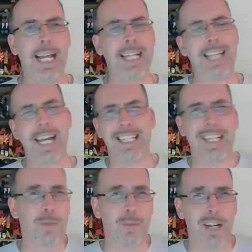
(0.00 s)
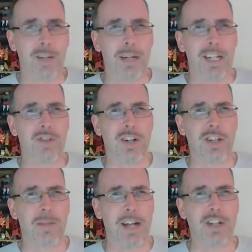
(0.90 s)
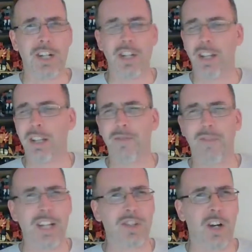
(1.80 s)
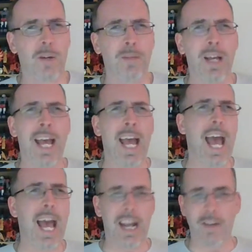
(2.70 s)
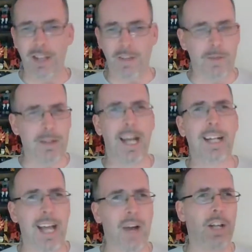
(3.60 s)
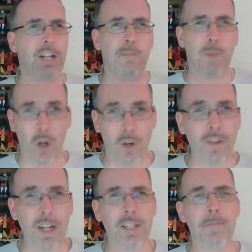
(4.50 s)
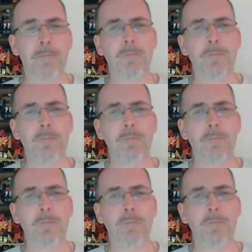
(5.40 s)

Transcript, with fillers: It's not a deal breaker by any stretch of the imagination. I think the face sculpt and everything from the neck down is perfect.